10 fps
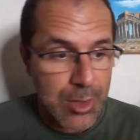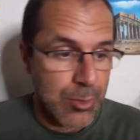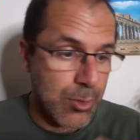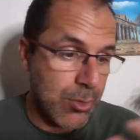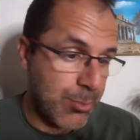
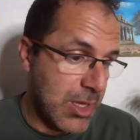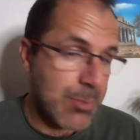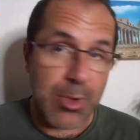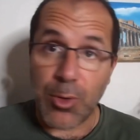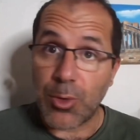or
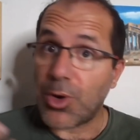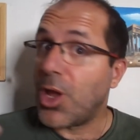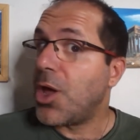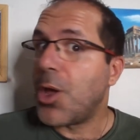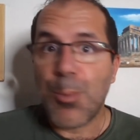PayPal, or
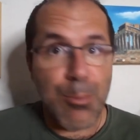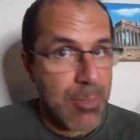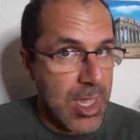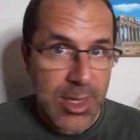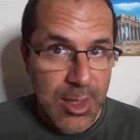
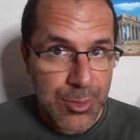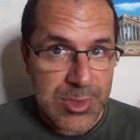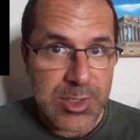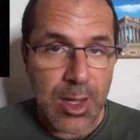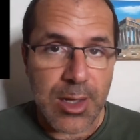many other
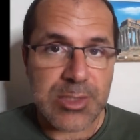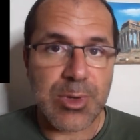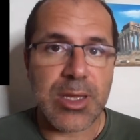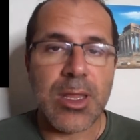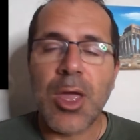stocks,
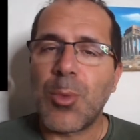right?